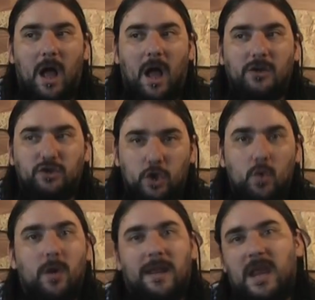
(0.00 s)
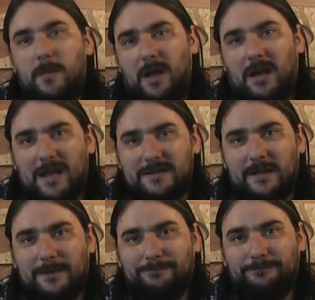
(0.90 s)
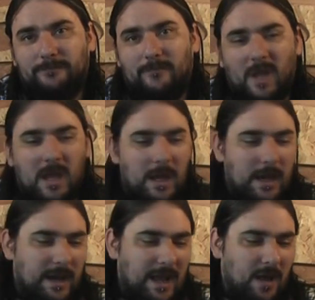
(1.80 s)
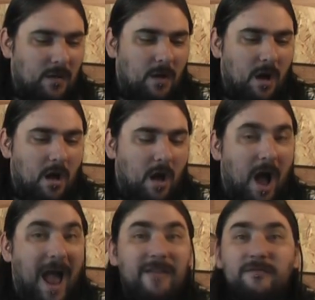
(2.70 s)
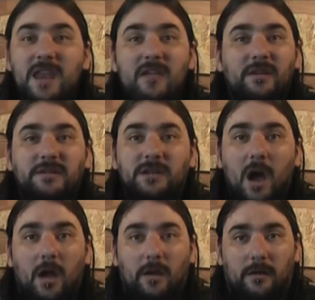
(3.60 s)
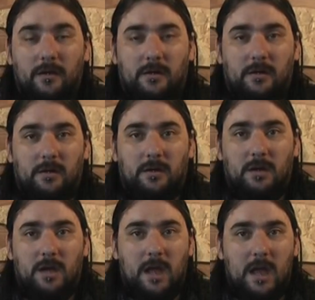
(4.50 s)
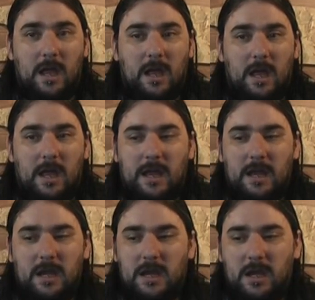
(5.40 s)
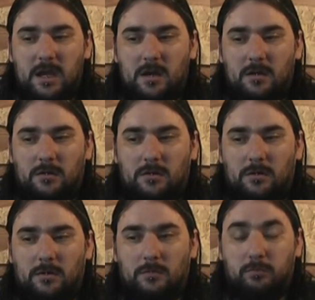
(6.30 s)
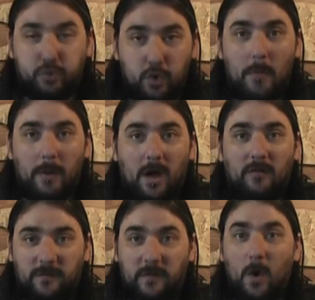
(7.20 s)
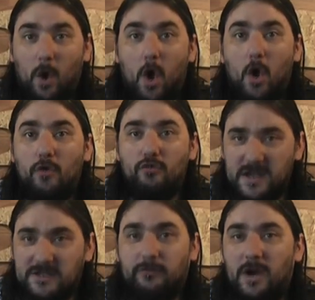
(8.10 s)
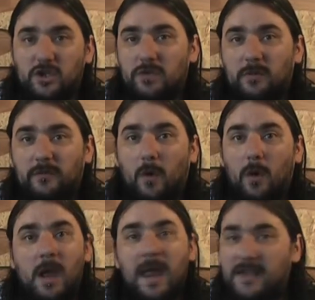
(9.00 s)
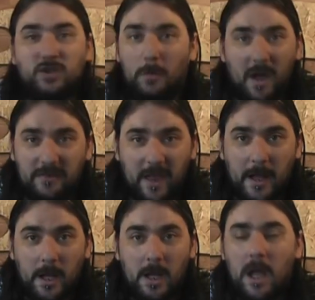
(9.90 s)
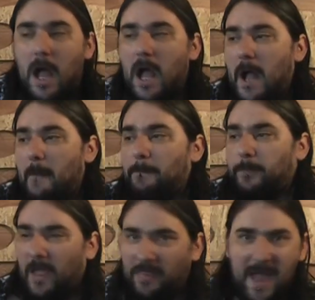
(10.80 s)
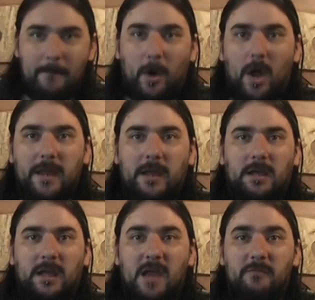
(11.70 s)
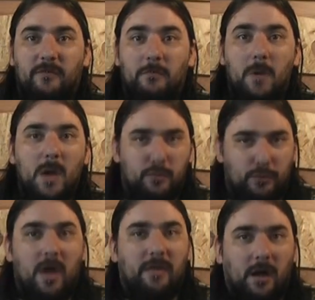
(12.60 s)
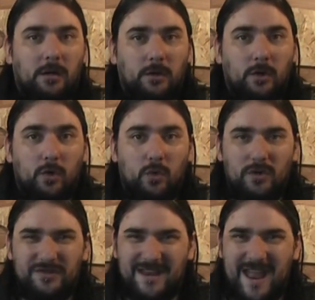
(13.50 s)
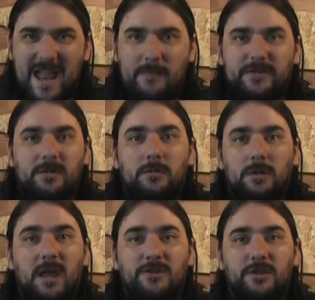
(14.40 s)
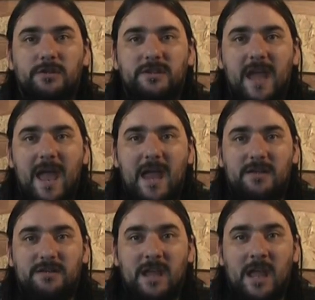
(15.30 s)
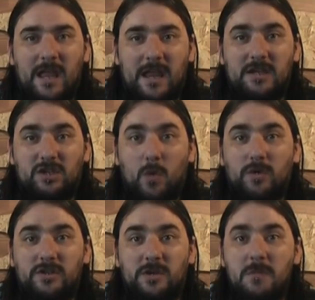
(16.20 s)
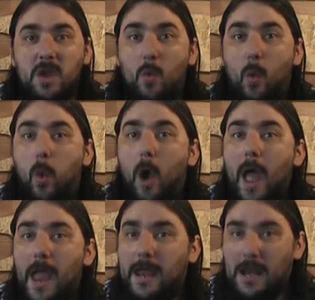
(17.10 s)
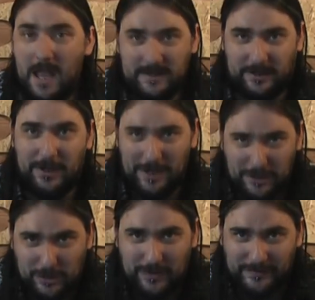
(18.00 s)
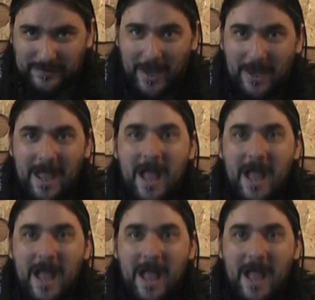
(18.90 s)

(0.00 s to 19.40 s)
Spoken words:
I do want to keep it a classic. Now, I've never done a proper full-on restoration before. It's not my thing. That bike came from my brother, who was an absolute legend, and he sold it to me way less than he should have done,